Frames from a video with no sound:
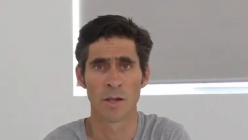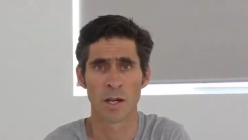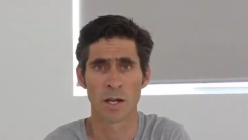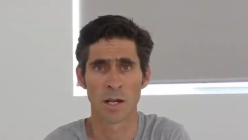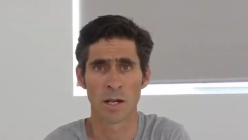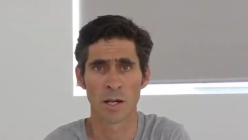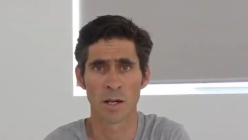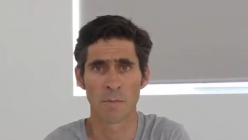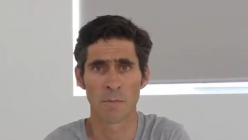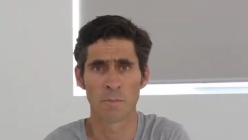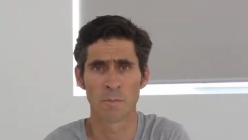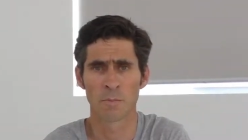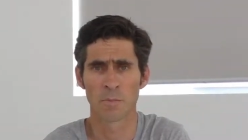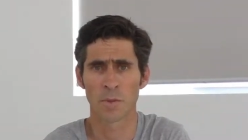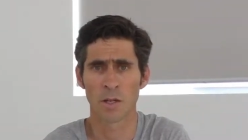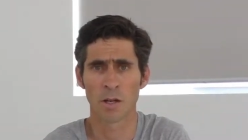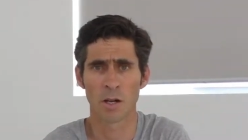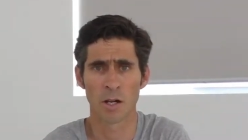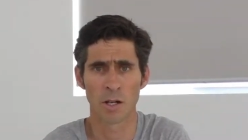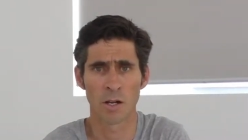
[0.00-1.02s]

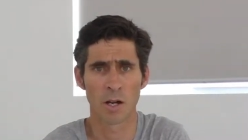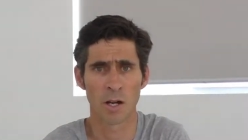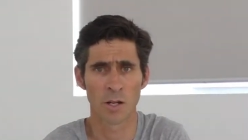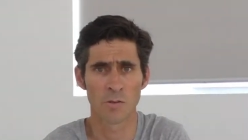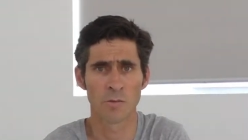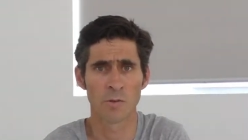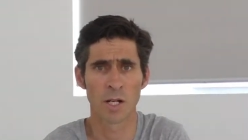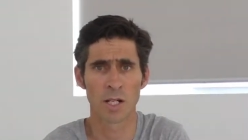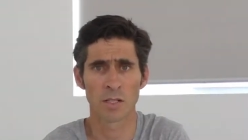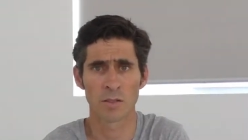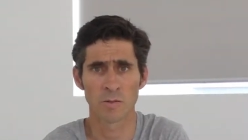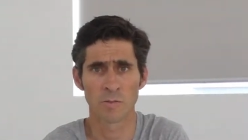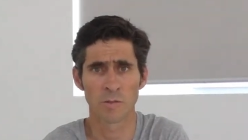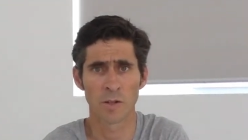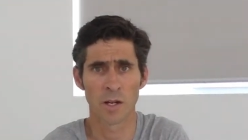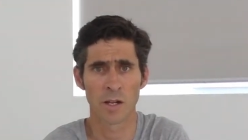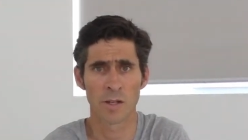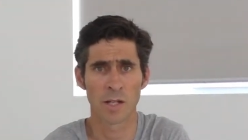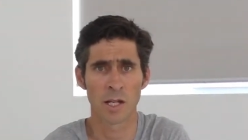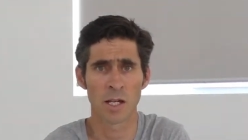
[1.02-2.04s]
I'd
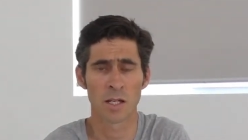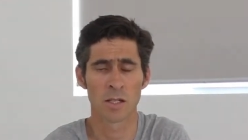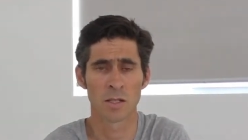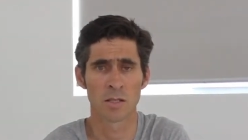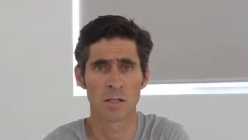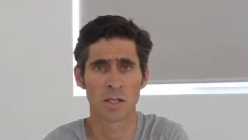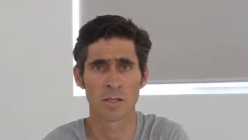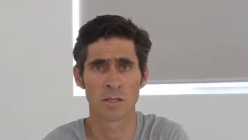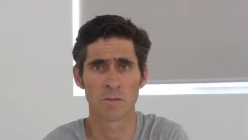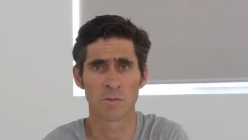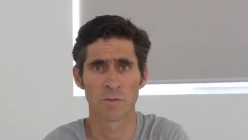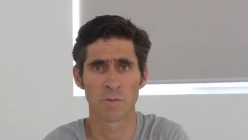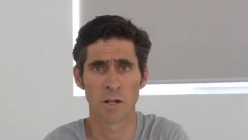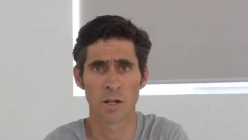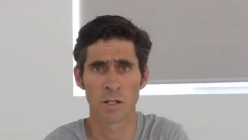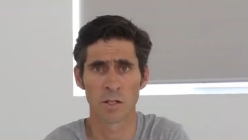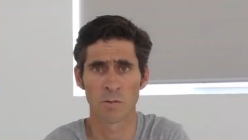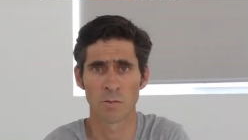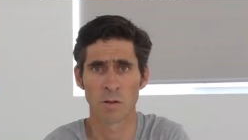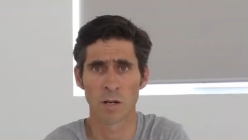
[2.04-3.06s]
rectify that. You need to
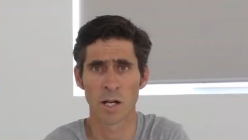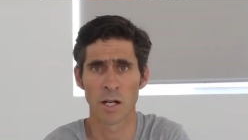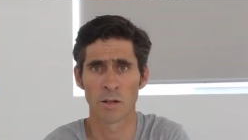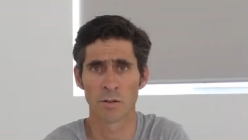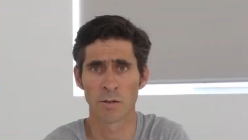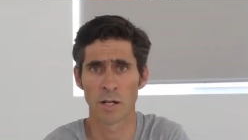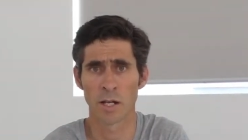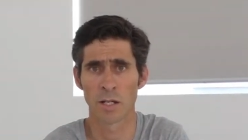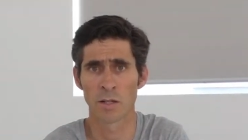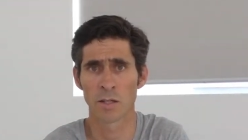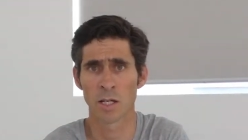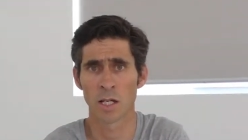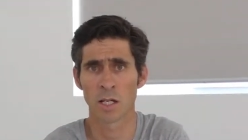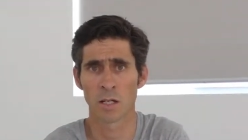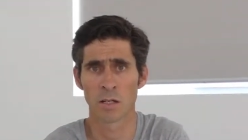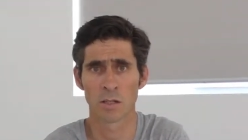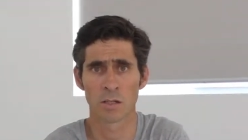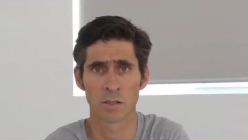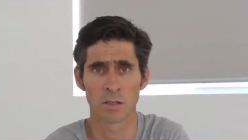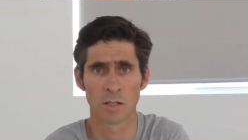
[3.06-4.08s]
find a way around
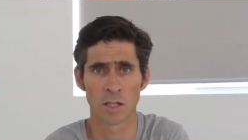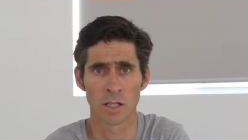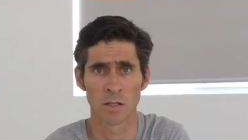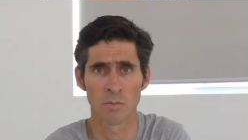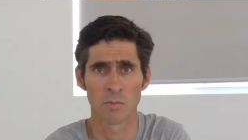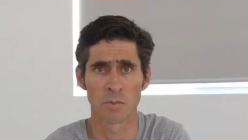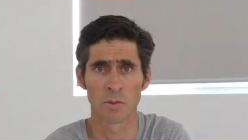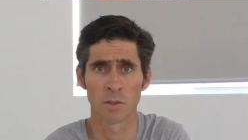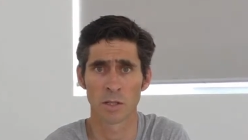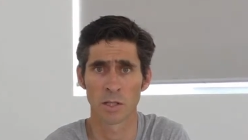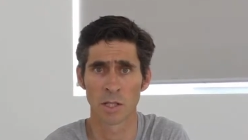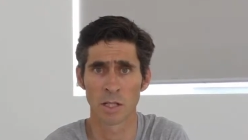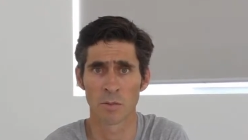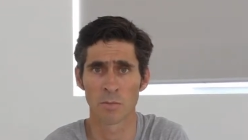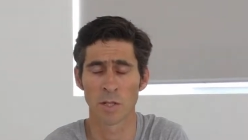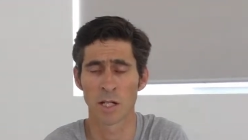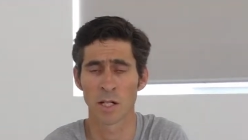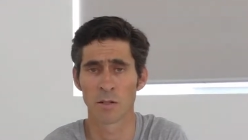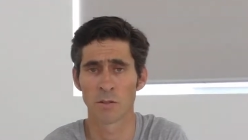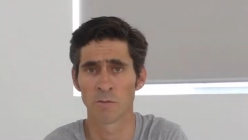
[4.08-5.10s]
that and keep
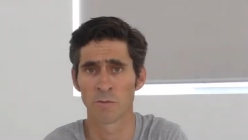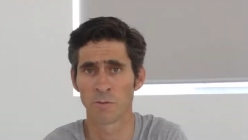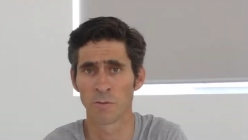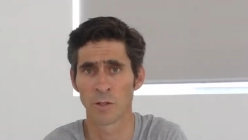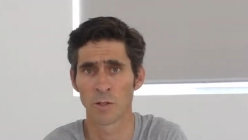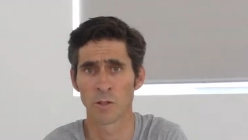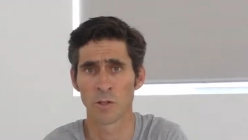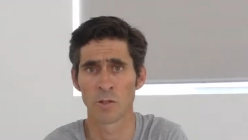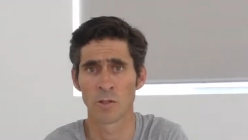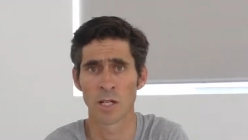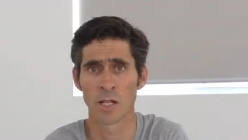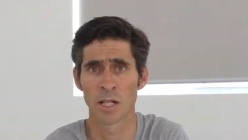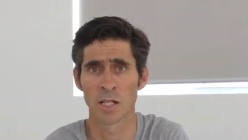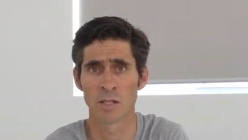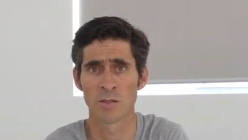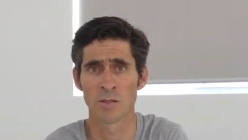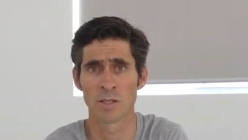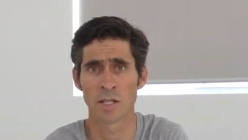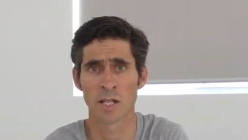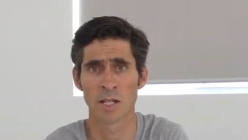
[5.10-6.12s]
email, phone
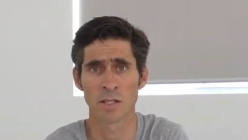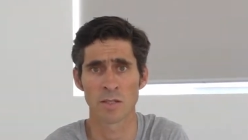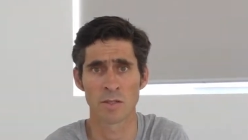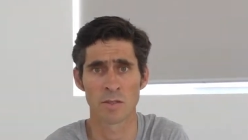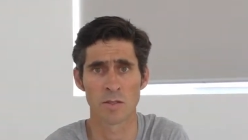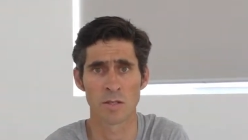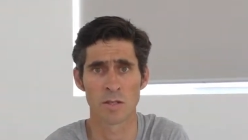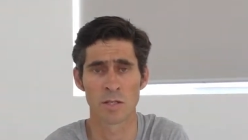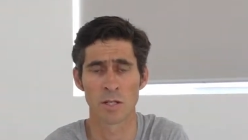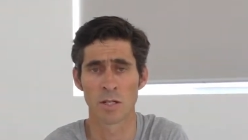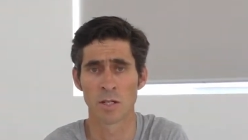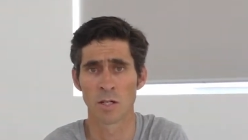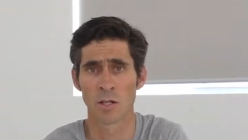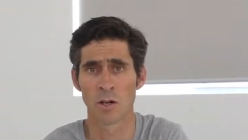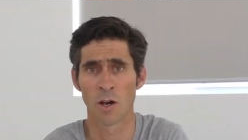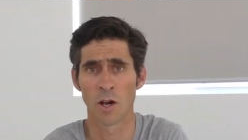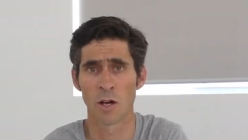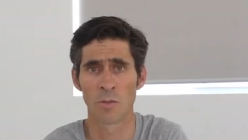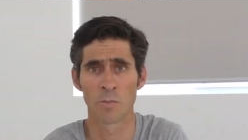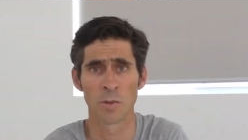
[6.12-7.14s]
and text
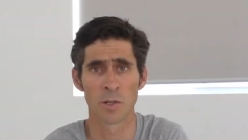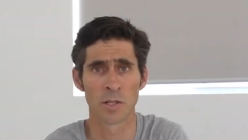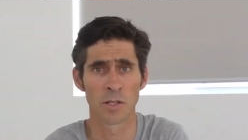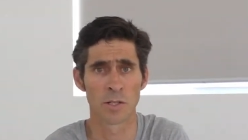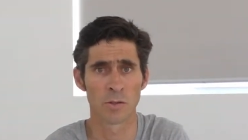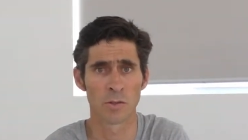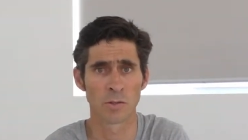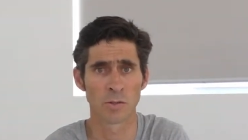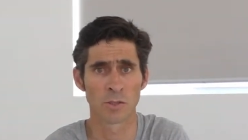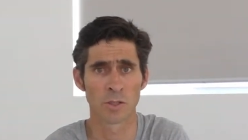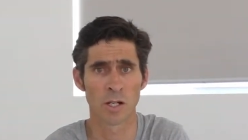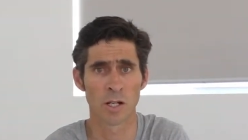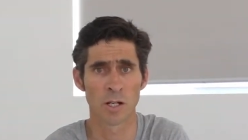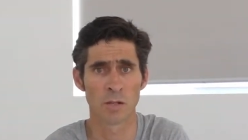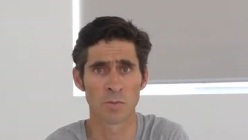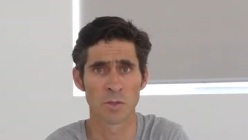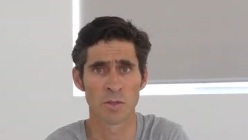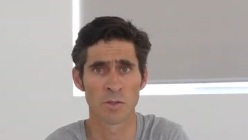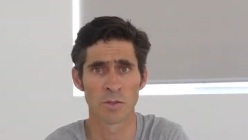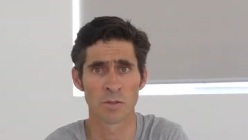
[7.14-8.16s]
open at all
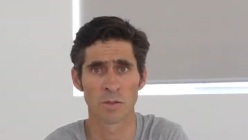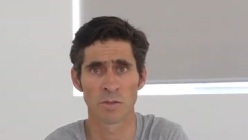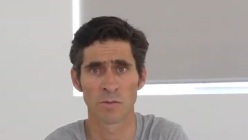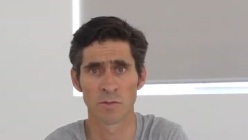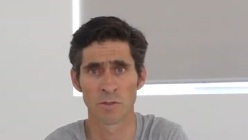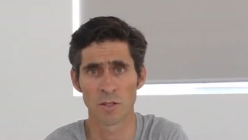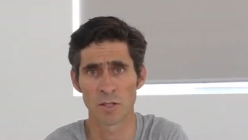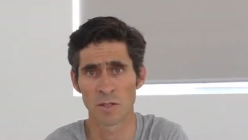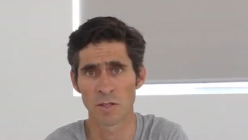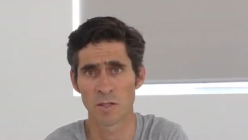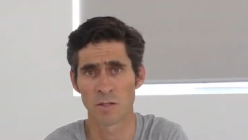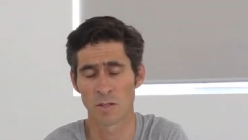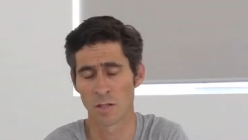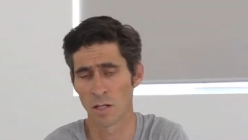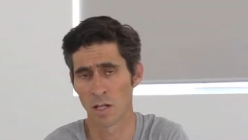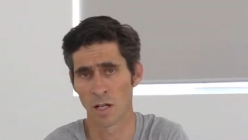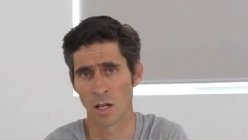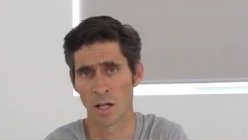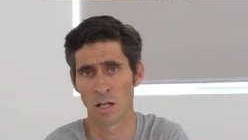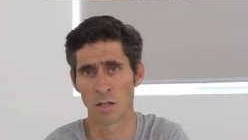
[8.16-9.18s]
times during vintage,
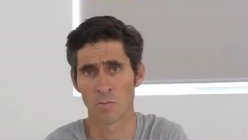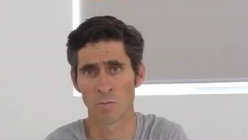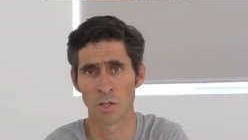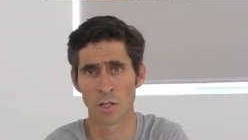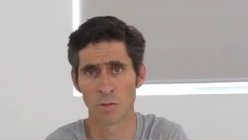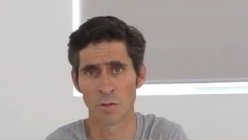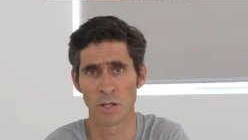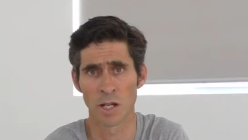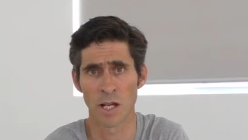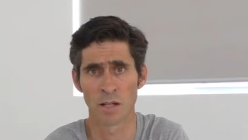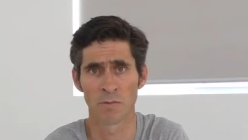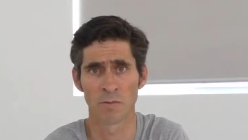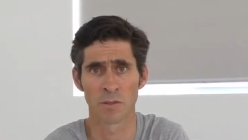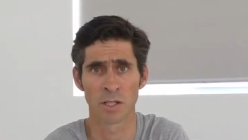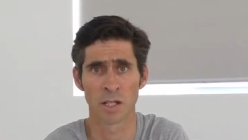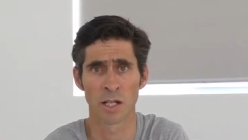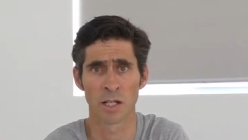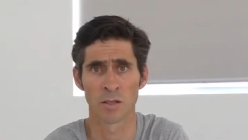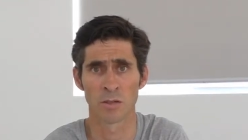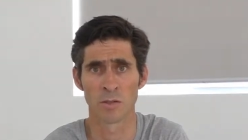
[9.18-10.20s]
and we would
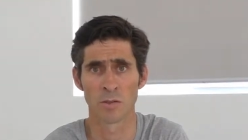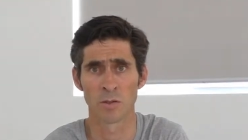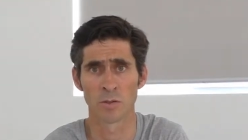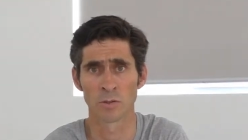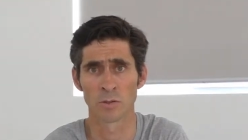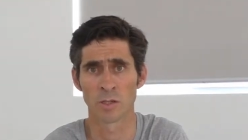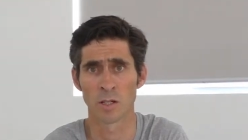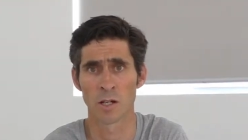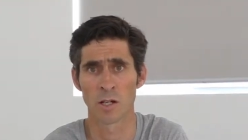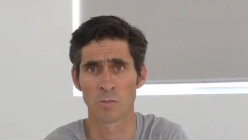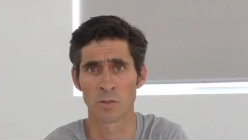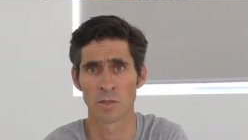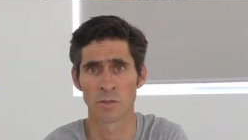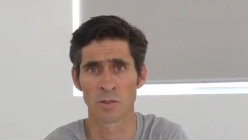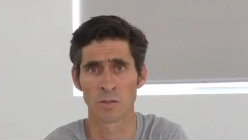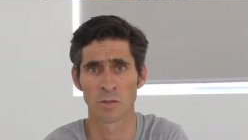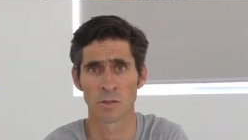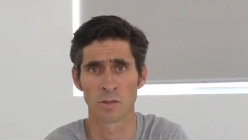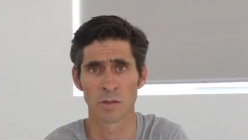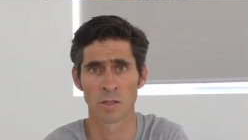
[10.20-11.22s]
advocate at all times
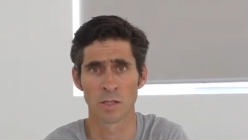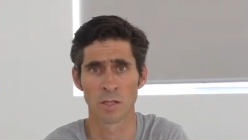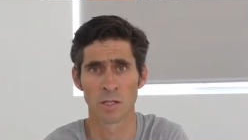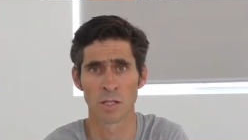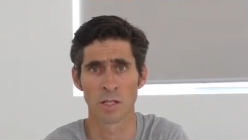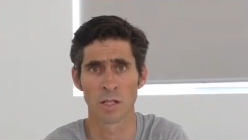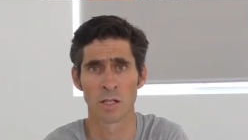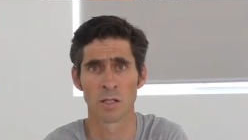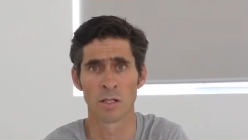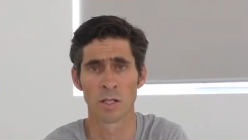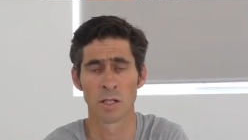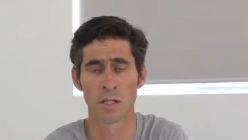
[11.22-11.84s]
during the year.